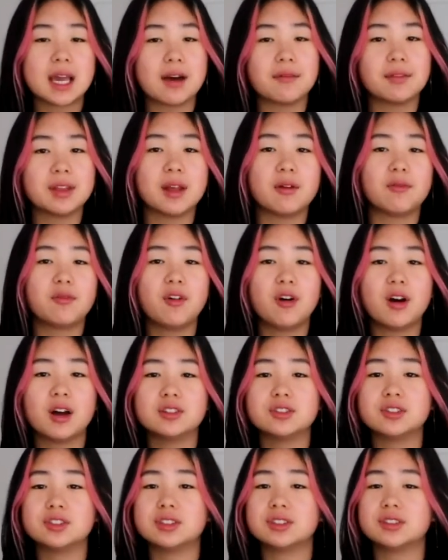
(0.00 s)
oven at
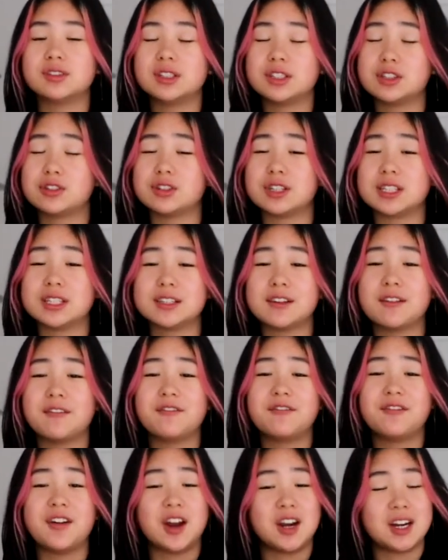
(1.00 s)
400 degrees
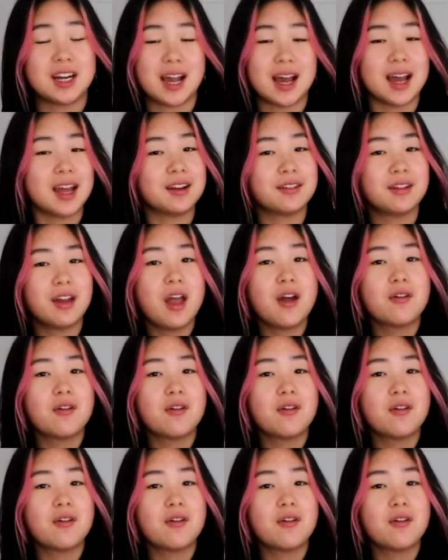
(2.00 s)
Fahrenheit